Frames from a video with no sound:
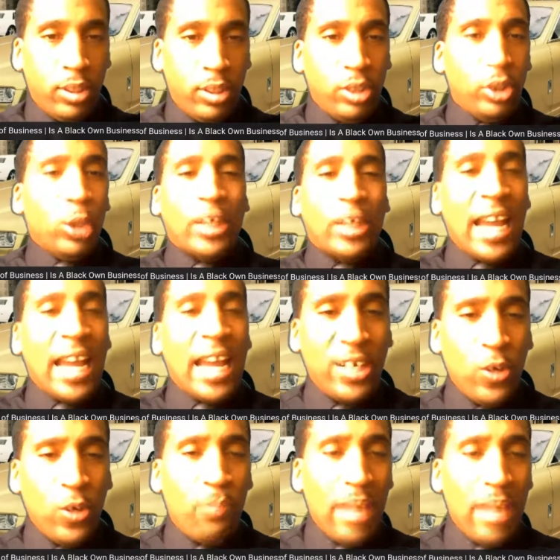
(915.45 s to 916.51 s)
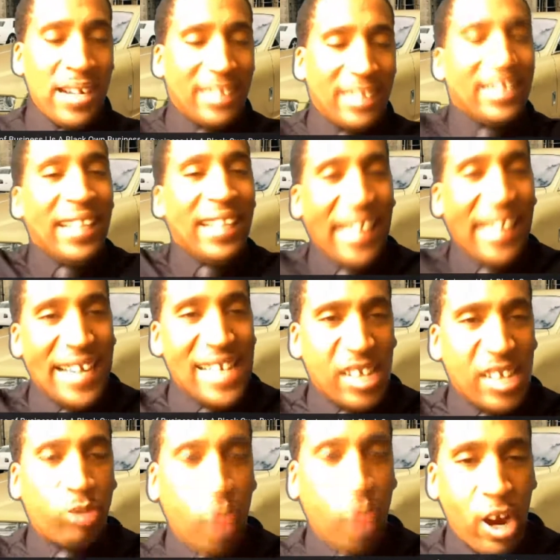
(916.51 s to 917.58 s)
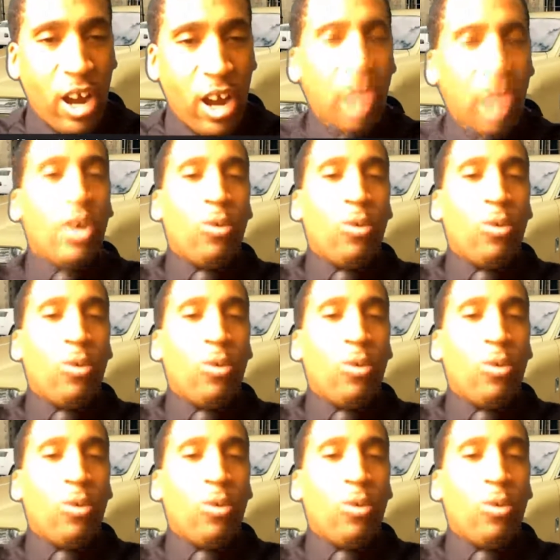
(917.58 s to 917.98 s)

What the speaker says: You can't do business in this world